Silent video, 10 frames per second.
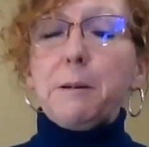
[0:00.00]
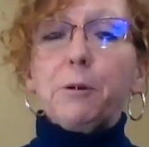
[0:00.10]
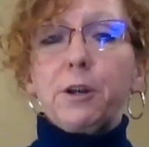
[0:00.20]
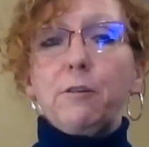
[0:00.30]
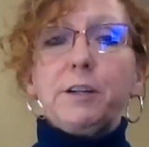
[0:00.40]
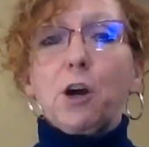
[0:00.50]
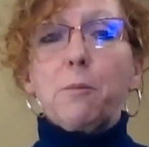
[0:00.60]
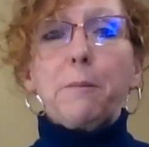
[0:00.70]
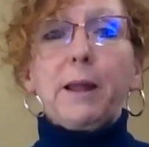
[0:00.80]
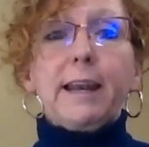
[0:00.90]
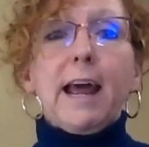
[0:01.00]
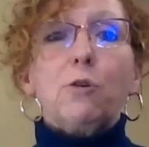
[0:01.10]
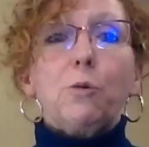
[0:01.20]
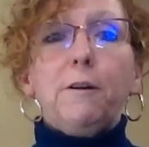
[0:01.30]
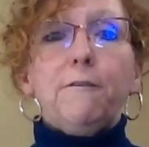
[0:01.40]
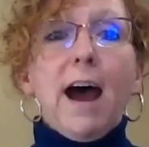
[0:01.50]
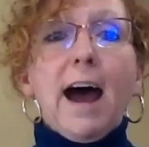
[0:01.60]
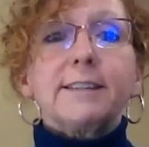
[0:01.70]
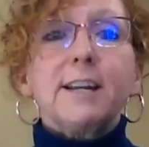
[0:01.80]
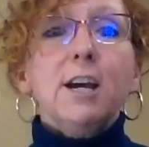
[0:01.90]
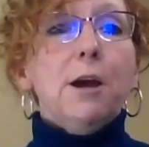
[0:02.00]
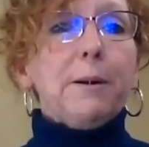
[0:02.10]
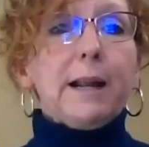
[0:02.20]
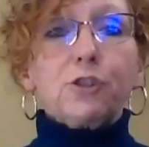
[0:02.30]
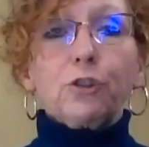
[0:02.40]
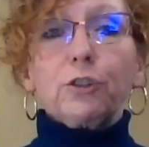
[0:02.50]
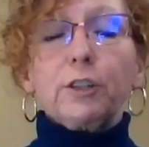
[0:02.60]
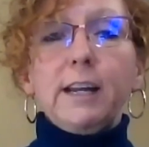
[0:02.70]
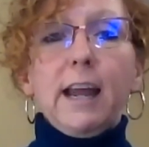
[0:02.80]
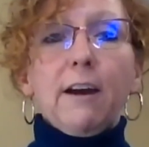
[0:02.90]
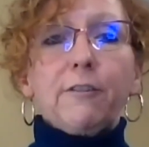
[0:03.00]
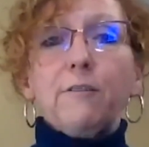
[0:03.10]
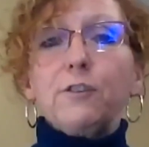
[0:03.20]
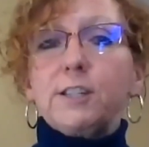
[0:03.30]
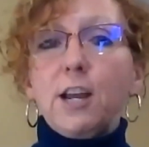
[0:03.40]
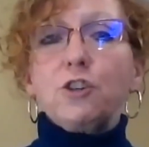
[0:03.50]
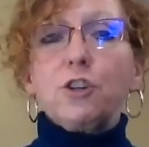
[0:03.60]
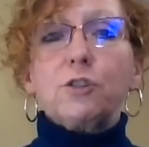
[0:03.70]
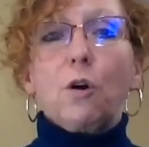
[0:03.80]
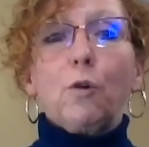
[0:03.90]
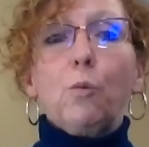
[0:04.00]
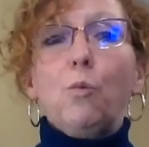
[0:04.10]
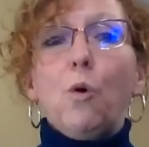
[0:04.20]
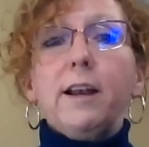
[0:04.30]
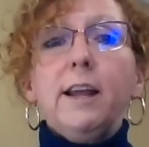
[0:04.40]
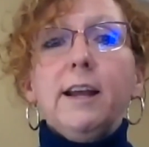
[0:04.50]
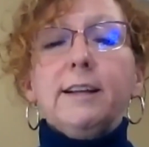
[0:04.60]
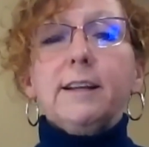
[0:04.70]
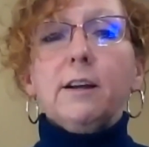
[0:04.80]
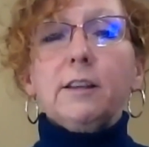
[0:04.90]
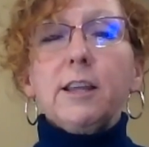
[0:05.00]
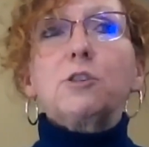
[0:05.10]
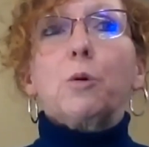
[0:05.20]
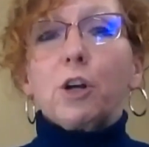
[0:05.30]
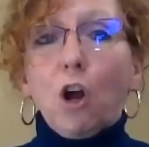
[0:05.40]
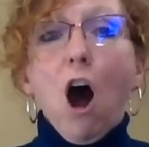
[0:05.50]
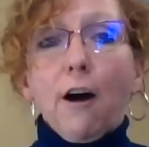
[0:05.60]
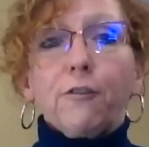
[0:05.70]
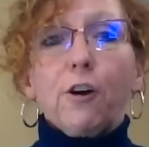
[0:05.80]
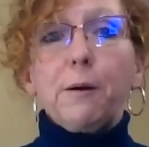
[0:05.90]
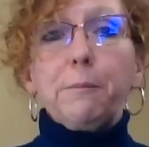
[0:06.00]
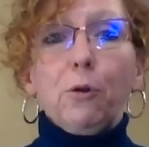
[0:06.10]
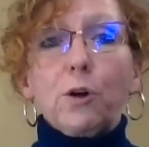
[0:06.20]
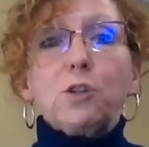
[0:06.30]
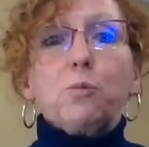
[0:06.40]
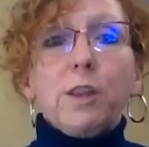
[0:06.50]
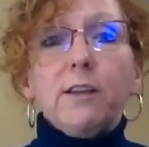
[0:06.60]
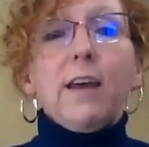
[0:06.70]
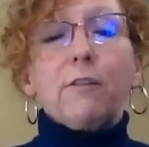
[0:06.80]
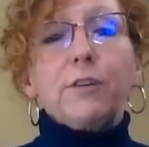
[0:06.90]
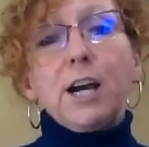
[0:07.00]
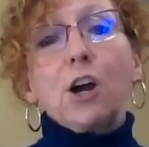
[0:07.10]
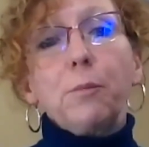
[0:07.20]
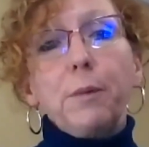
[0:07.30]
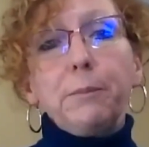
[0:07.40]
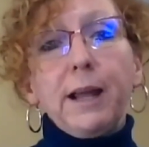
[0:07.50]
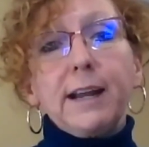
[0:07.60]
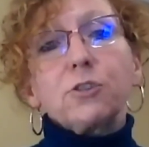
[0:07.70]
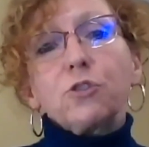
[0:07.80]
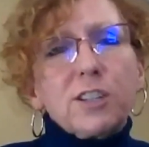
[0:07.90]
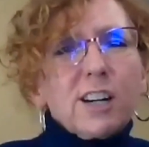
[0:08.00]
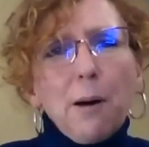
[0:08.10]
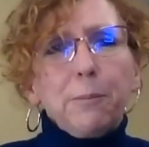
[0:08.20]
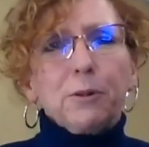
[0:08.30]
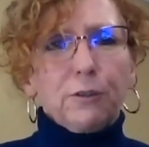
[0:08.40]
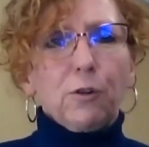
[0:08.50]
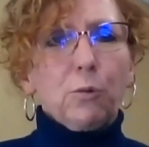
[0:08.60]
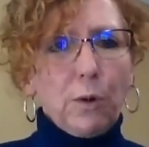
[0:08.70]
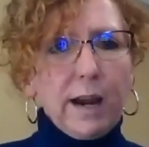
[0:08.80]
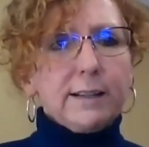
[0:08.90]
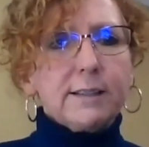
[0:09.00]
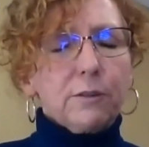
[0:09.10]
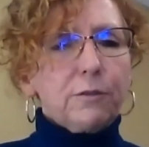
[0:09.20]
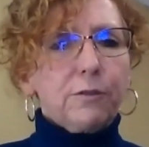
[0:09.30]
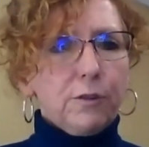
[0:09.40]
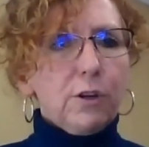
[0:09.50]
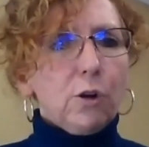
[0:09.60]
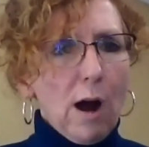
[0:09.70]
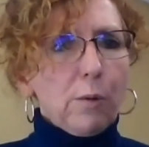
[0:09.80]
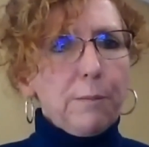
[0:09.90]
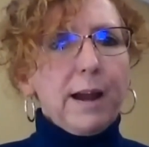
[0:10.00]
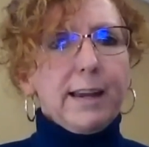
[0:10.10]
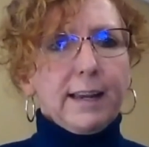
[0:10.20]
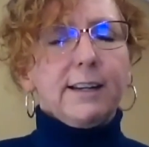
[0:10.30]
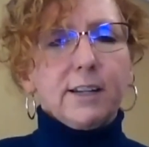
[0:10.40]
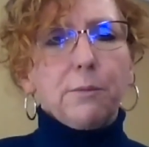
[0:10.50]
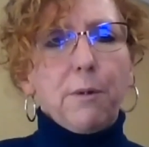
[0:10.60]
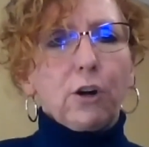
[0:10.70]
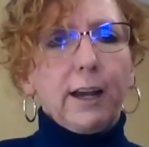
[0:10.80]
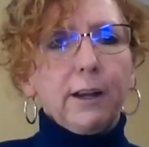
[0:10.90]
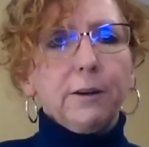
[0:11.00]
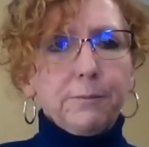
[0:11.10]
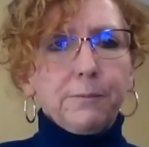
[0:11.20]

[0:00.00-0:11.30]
people in our retirement plan how to invest, but I certainly have conversations over what things we're going to offer our employees within that retirement plan. So just a couple different ways of, how we might get into the market.